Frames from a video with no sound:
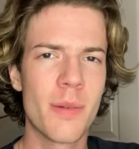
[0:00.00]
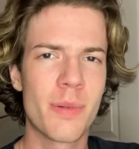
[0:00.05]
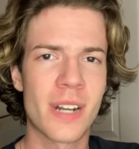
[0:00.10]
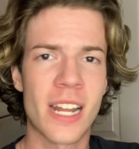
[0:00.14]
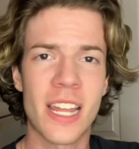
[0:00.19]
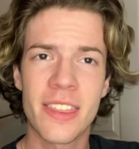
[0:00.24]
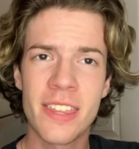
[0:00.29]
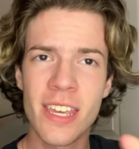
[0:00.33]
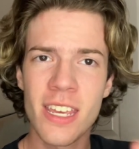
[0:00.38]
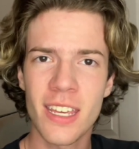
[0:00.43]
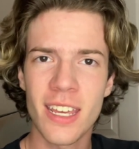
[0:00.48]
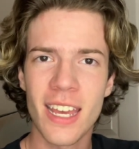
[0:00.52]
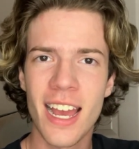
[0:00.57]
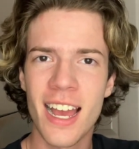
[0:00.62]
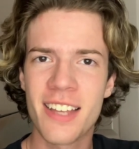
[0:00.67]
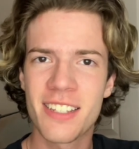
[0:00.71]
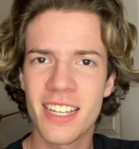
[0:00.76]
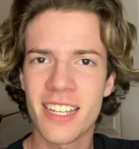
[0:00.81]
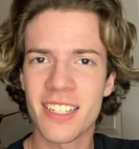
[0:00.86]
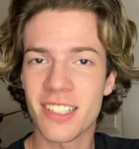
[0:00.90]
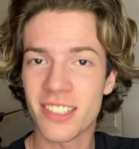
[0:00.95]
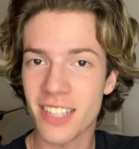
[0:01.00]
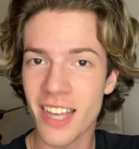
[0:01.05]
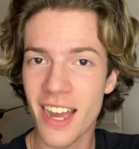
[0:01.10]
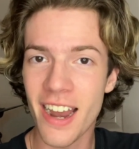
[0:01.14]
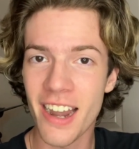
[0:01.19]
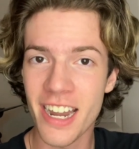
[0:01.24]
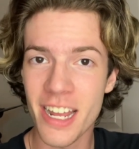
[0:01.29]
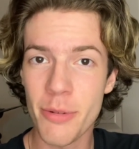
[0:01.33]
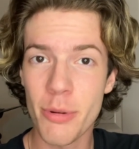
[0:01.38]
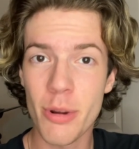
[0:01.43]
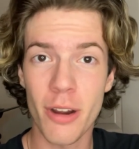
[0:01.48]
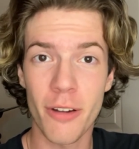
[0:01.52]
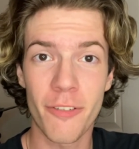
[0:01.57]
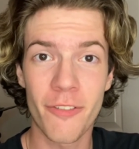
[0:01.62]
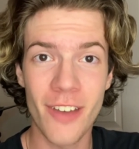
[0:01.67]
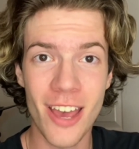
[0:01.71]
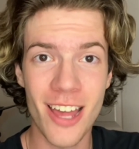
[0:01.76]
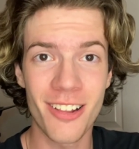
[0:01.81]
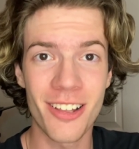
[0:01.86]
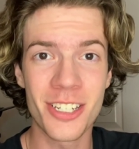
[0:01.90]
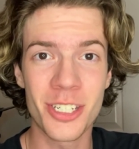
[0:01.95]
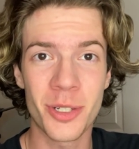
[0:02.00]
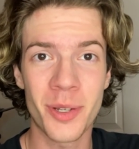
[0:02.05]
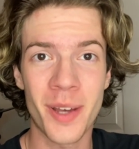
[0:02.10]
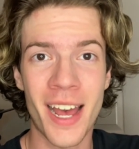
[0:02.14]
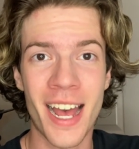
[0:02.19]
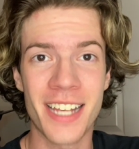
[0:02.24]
but I think as a society we are failing to